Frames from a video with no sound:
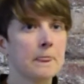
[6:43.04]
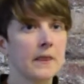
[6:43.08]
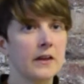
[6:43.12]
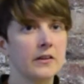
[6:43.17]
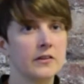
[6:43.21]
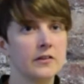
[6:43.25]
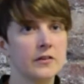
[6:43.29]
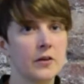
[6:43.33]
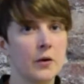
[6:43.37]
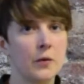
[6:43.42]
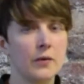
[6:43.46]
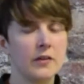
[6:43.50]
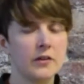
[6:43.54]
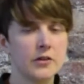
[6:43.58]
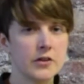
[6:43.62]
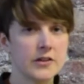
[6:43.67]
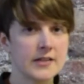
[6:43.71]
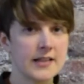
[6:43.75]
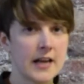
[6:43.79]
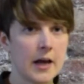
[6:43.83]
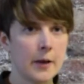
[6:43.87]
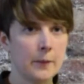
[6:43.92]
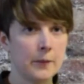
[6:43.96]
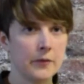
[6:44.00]
So it
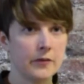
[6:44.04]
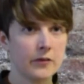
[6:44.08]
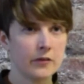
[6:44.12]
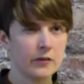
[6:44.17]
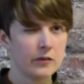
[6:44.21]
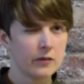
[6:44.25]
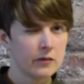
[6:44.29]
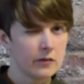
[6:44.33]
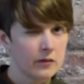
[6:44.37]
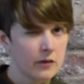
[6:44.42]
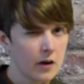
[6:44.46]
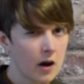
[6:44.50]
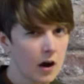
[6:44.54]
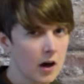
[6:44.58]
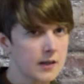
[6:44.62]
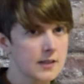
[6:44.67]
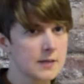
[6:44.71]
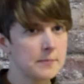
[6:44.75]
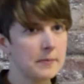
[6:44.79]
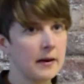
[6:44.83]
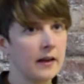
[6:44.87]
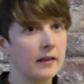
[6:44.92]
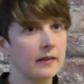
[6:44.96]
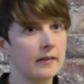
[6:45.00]
just helps to start
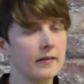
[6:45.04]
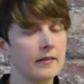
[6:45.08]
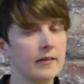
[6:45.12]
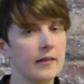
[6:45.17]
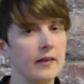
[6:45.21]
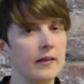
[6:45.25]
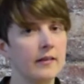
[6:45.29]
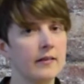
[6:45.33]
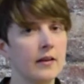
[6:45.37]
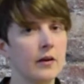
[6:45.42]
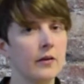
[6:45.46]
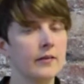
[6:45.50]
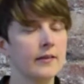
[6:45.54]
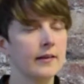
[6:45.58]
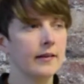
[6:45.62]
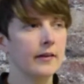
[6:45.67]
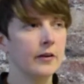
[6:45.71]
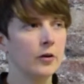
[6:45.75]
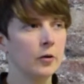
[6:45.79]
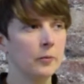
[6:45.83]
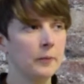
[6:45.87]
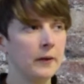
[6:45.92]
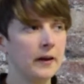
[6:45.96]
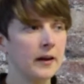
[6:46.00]
to balance things out a
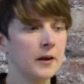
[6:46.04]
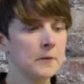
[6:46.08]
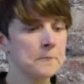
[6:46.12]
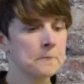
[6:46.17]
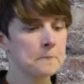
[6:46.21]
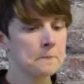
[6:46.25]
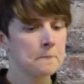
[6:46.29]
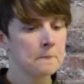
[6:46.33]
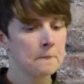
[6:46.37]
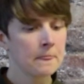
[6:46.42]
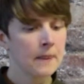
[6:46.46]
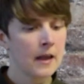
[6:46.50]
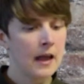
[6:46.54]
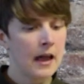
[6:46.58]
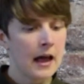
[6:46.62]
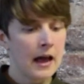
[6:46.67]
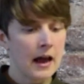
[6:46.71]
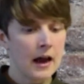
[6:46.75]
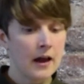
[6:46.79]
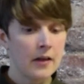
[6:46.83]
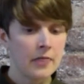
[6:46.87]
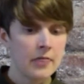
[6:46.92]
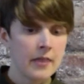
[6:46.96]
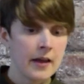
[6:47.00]
little bit.
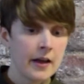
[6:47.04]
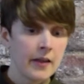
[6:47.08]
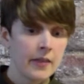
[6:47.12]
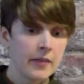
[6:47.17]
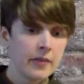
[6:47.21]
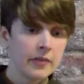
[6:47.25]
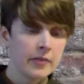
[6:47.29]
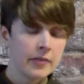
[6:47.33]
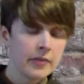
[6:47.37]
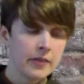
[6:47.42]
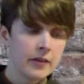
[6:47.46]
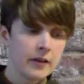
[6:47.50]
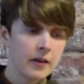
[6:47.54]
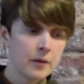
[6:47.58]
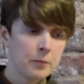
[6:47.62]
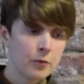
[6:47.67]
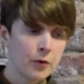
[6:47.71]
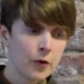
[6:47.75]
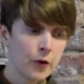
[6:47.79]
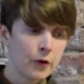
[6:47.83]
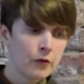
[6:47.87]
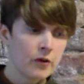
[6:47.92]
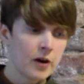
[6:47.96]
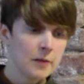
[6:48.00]
And then the
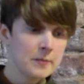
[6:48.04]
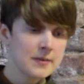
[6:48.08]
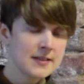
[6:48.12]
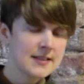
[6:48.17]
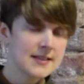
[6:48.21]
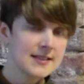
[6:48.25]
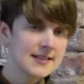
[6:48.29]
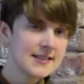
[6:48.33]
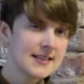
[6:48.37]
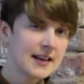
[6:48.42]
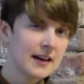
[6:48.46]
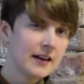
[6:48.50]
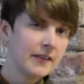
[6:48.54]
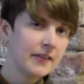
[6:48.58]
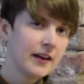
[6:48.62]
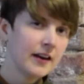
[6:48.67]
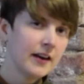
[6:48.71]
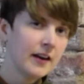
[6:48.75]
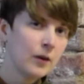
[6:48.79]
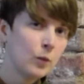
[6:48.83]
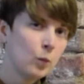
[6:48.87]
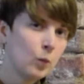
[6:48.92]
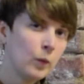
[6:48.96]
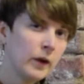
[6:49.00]
programme is designed
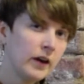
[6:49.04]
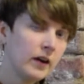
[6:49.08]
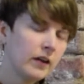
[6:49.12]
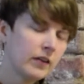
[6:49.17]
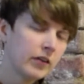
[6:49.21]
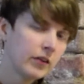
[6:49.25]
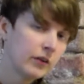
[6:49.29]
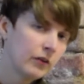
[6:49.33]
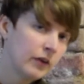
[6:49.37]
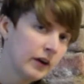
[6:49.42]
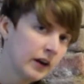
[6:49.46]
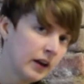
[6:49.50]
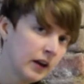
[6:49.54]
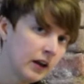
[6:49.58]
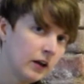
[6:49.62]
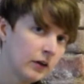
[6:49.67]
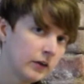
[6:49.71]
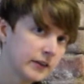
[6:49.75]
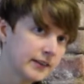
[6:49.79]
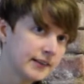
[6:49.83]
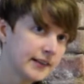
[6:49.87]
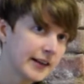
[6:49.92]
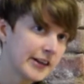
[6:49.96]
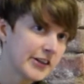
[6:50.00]
that in week 3,
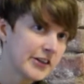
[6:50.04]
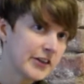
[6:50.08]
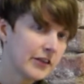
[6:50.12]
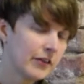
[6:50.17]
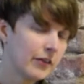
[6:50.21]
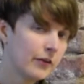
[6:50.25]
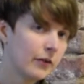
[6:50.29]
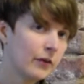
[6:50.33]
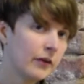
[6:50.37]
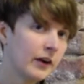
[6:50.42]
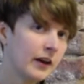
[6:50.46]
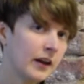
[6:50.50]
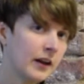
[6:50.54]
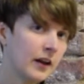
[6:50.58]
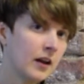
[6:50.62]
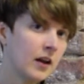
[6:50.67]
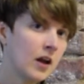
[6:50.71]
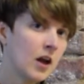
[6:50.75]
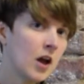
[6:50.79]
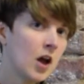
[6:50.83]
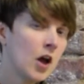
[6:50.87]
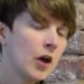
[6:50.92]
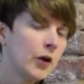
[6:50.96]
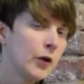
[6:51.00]
or session
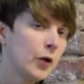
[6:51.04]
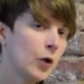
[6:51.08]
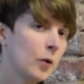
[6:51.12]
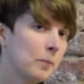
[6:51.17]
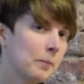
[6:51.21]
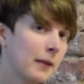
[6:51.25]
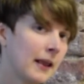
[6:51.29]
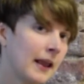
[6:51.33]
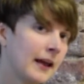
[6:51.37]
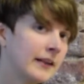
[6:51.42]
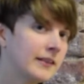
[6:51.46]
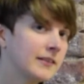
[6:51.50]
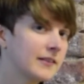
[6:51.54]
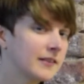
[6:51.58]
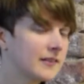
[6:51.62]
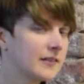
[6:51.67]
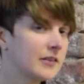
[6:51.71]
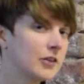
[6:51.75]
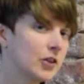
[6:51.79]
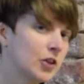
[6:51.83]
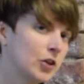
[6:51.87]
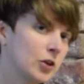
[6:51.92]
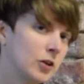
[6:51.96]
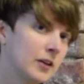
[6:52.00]
3, your
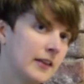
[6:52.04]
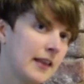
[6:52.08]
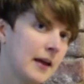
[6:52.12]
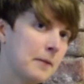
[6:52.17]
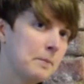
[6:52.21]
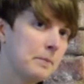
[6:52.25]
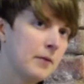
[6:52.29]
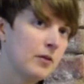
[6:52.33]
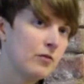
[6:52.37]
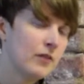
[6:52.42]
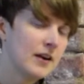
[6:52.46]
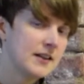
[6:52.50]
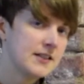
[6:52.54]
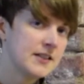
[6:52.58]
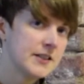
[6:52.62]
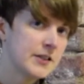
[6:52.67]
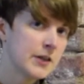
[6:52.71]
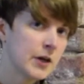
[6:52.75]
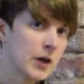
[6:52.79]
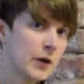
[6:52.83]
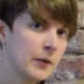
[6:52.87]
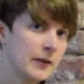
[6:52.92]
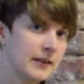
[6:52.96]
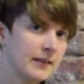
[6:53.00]
plants should then be ready
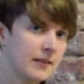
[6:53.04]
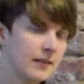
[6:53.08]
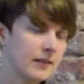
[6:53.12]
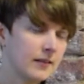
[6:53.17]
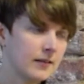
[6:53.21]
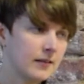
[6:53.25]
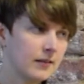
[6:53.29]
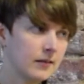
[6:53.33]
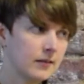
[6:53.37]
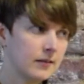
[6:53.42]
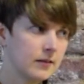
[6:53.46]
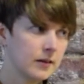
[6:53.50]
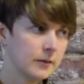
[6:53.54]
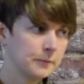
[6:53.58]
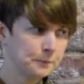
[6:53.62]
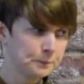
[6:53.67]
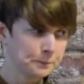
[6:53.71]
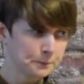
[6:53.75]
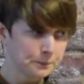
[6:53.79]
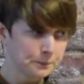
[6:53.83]
to go into the system.